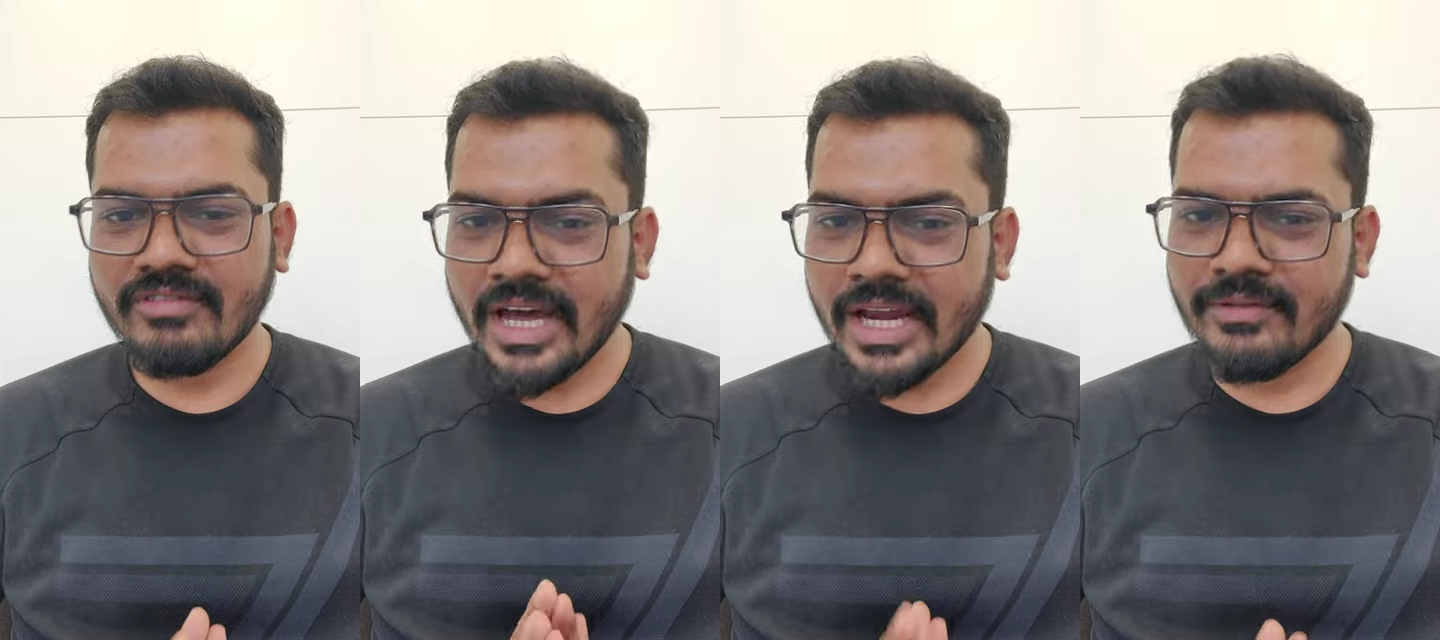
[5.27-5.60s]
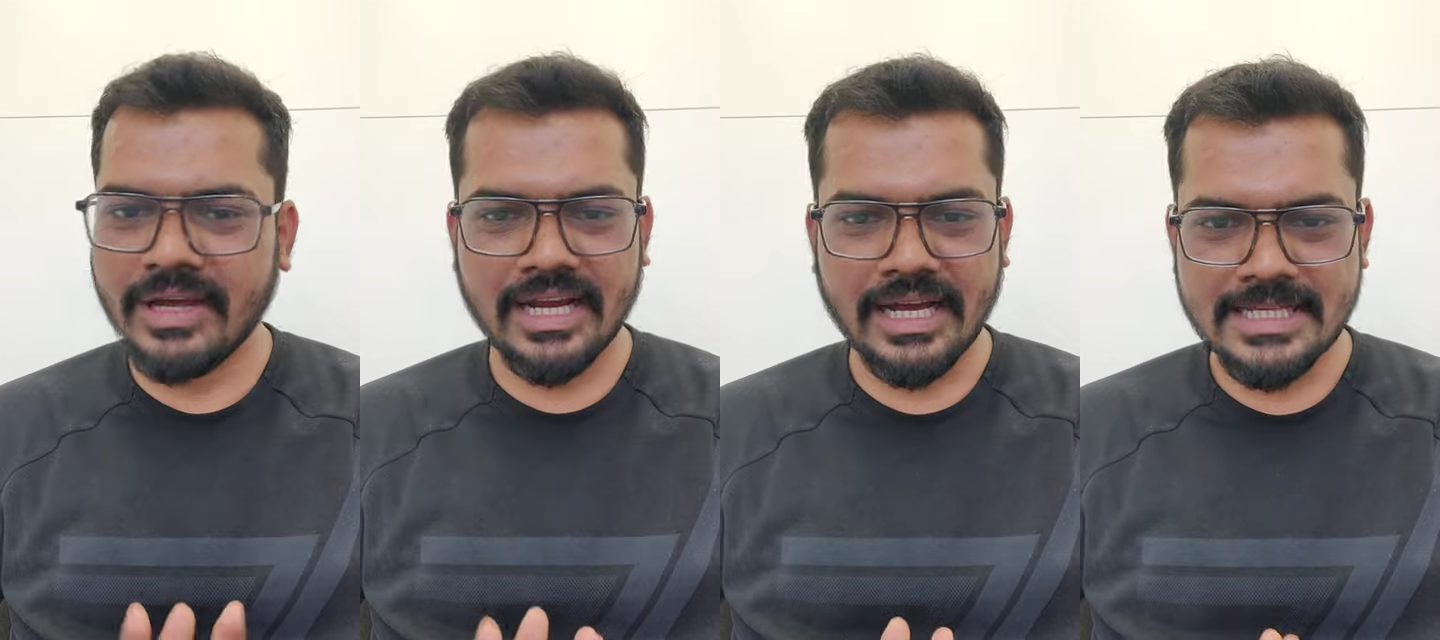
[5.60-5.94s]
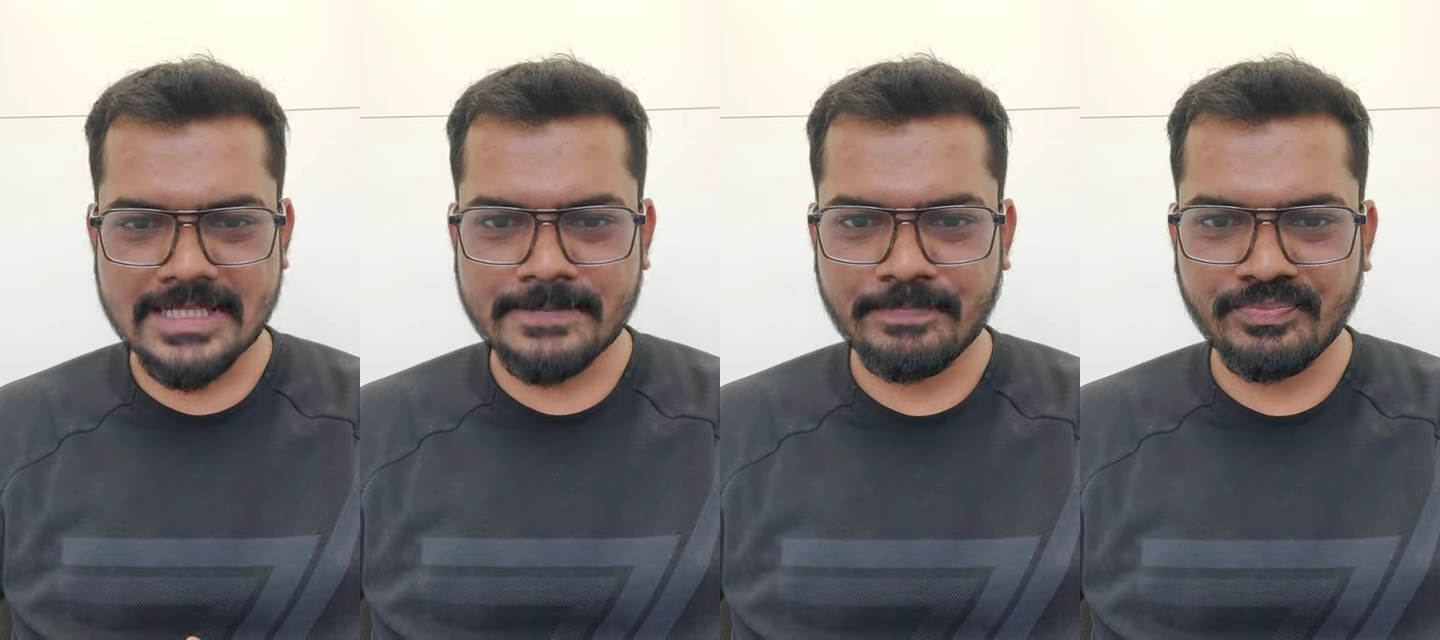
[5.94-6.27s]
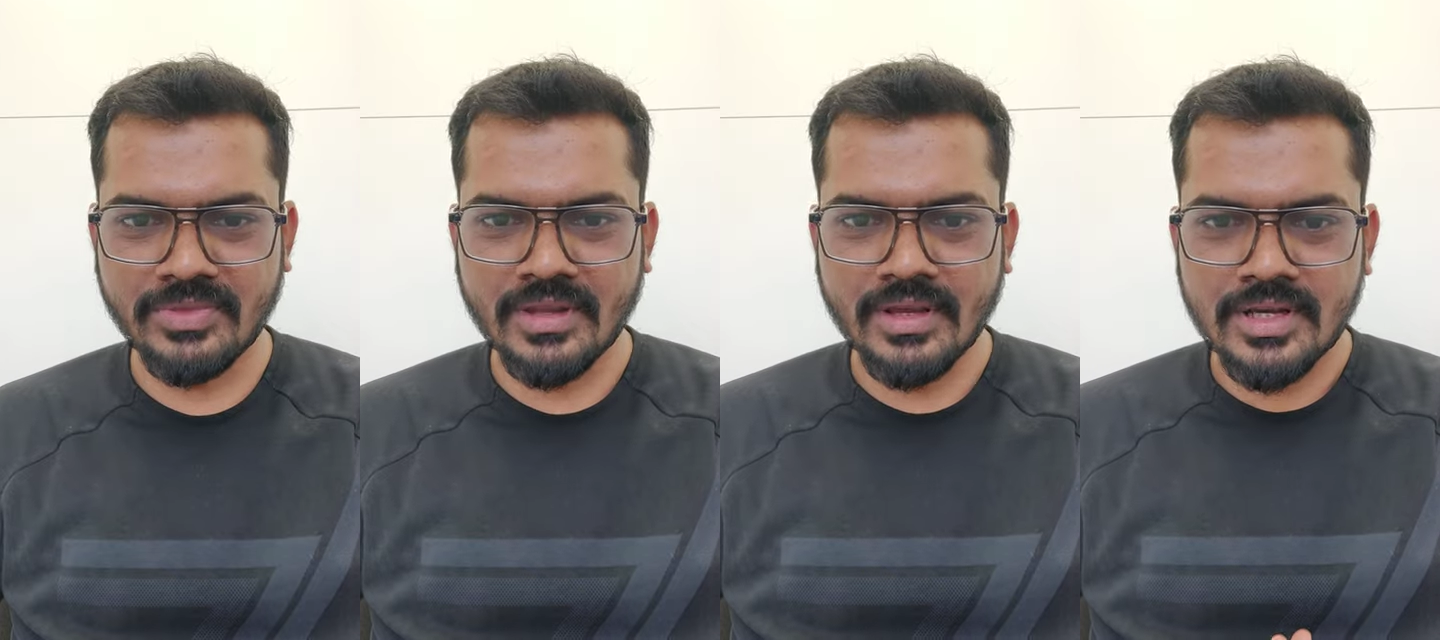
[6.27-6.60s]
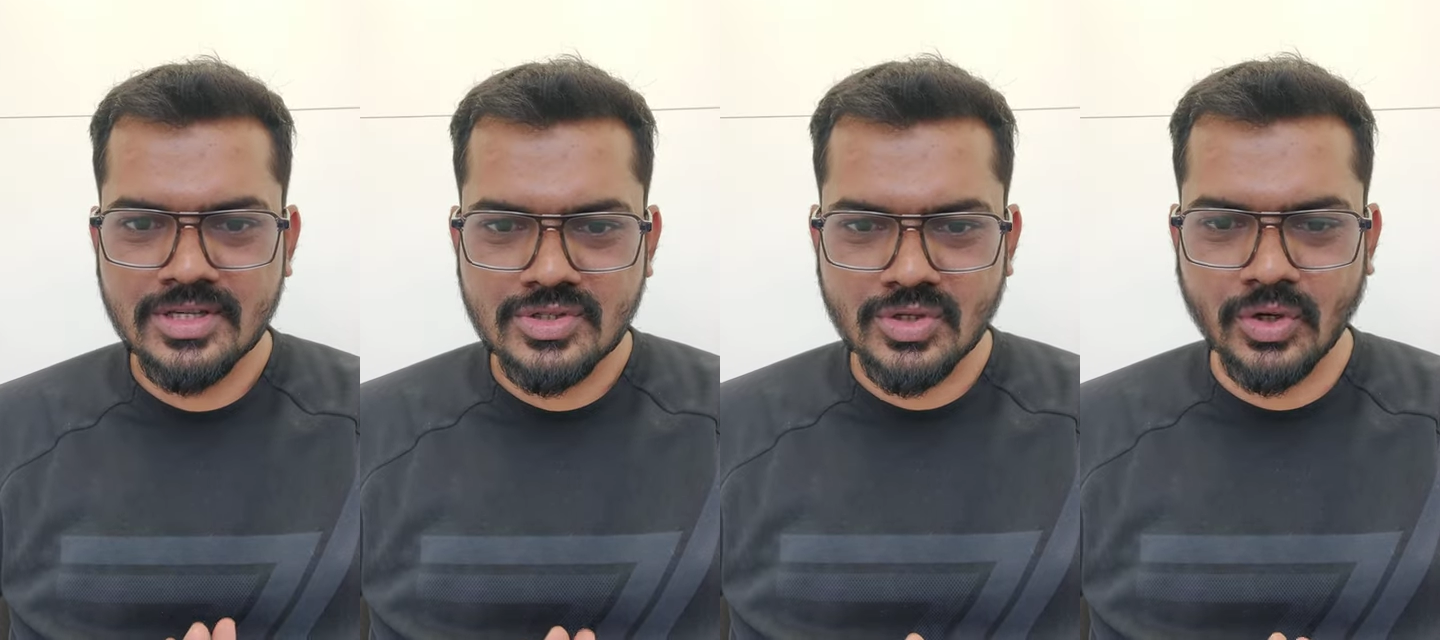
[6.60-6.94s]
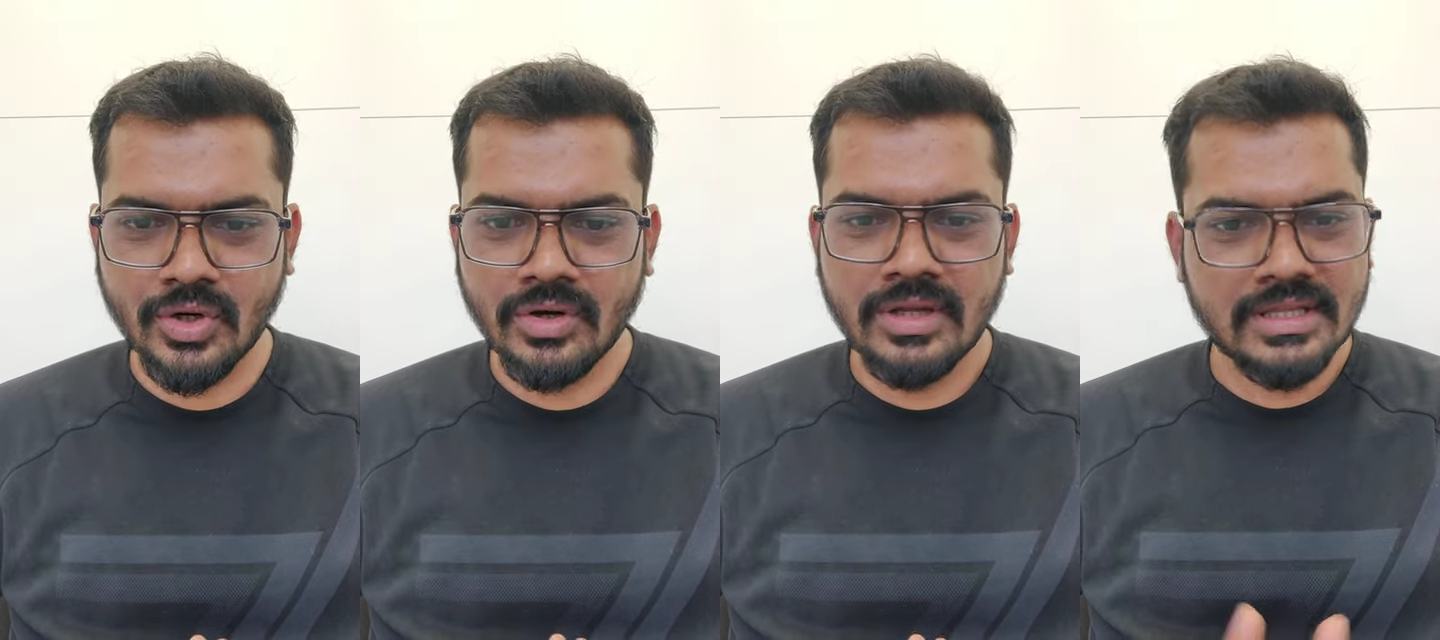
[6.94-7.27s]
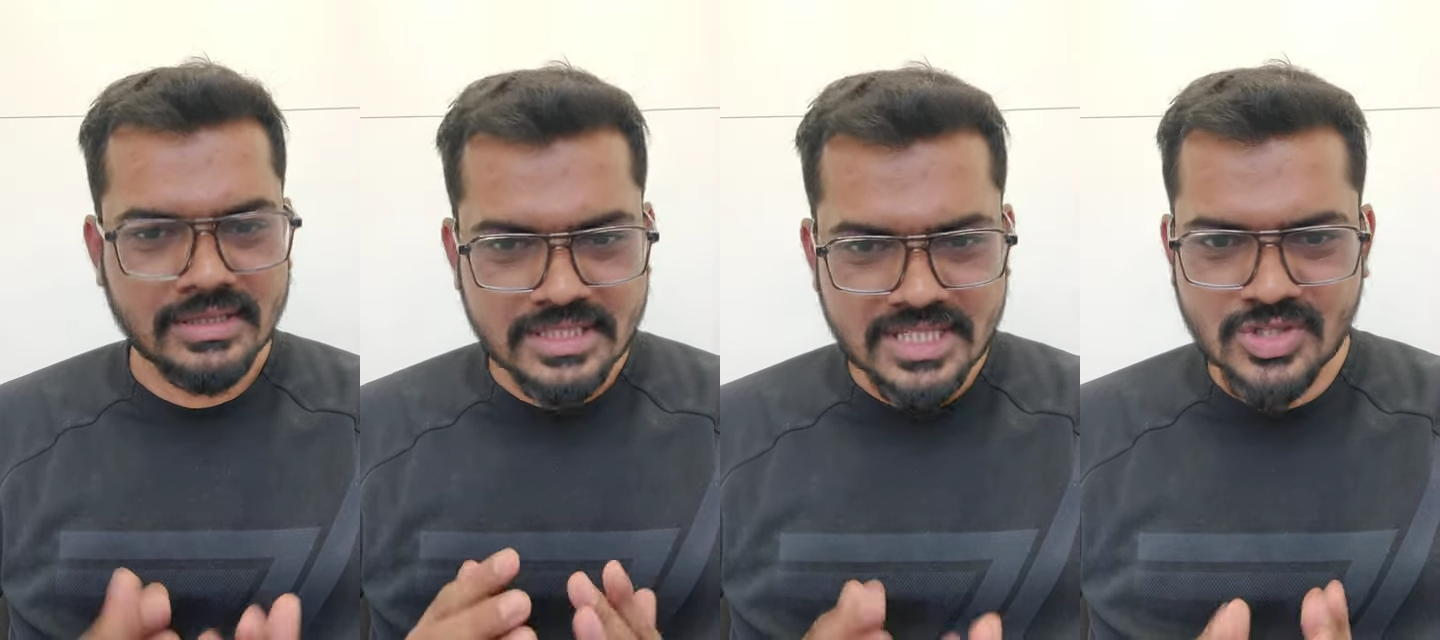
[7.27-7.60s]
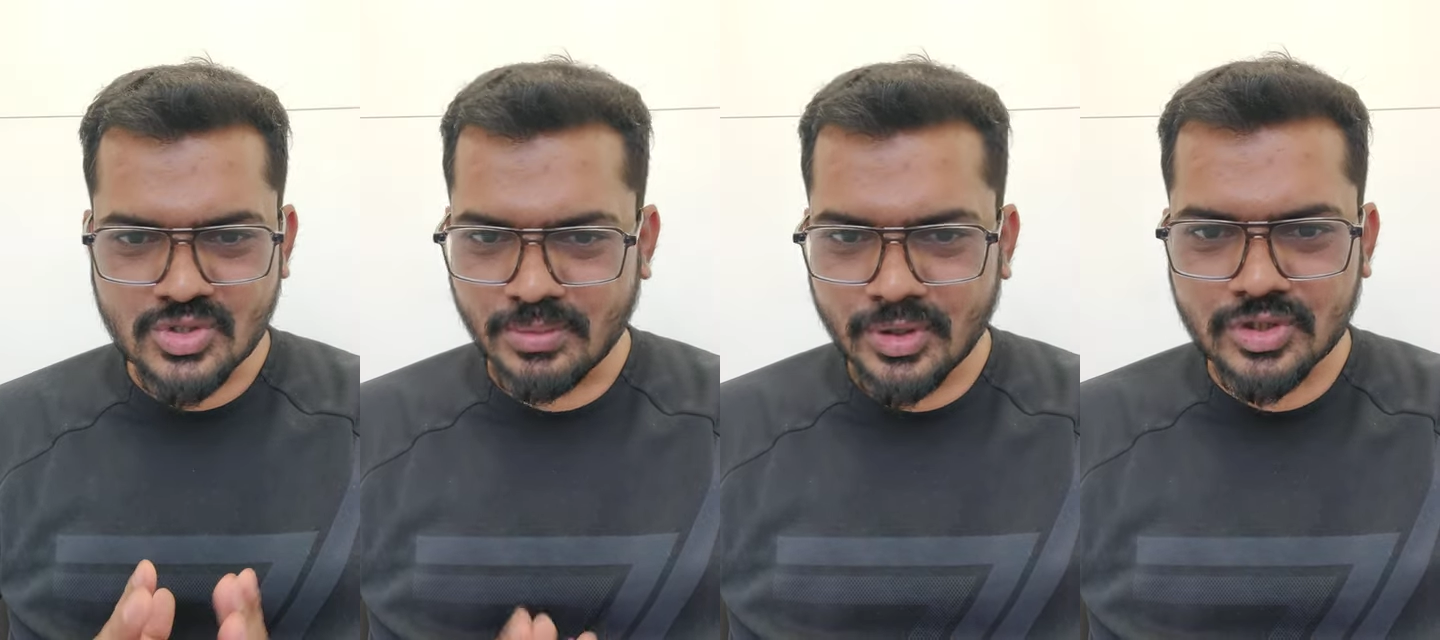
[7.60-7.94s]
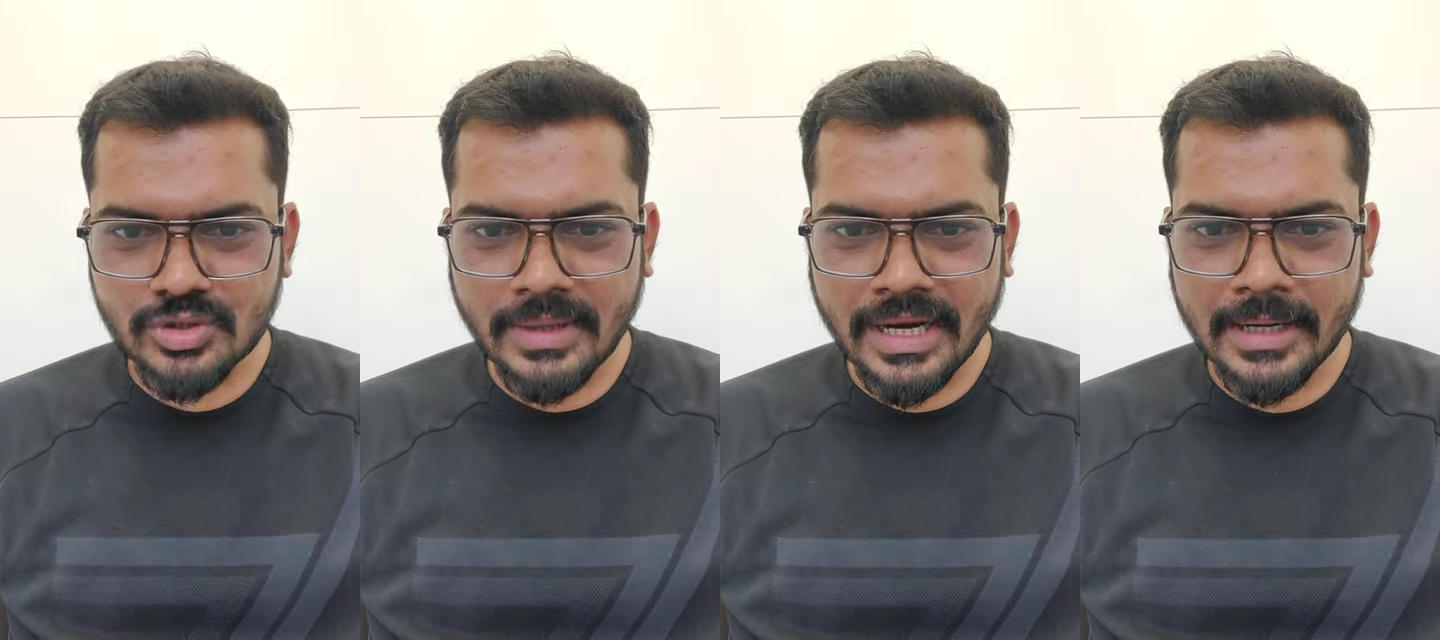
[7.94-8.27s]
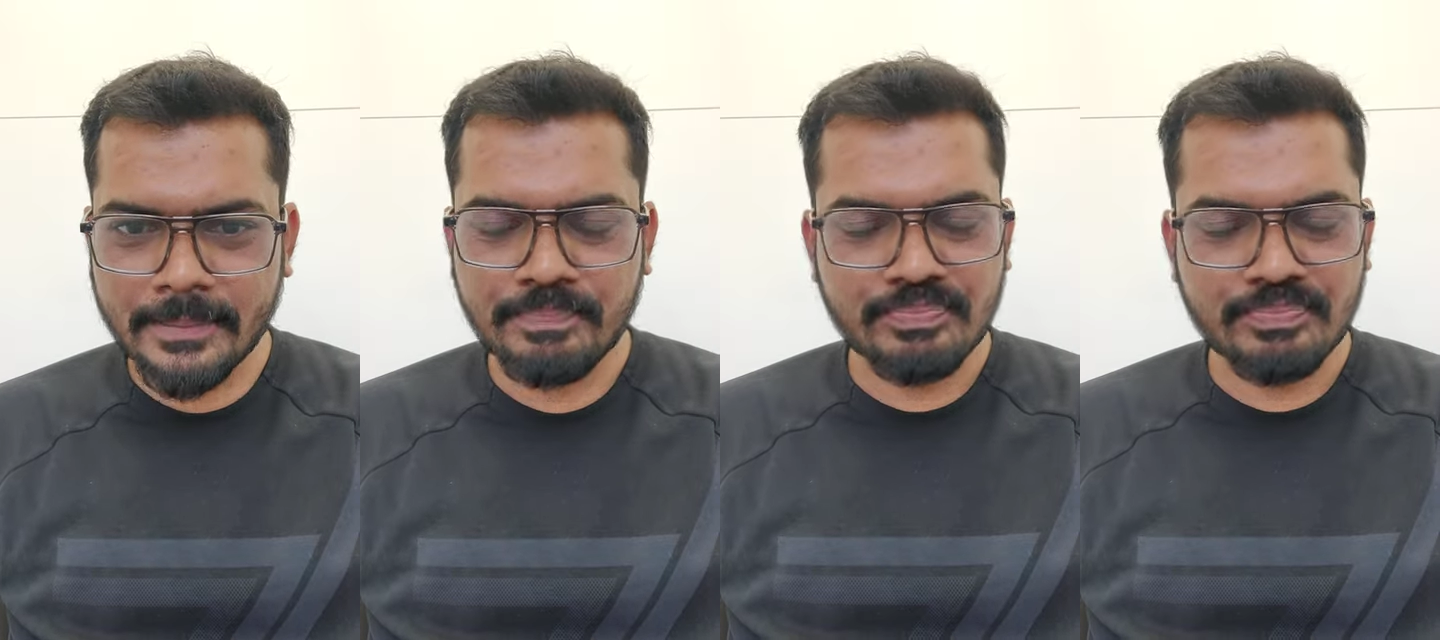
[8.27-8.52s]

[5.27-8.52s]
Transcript: very well guys so this is subodh kumar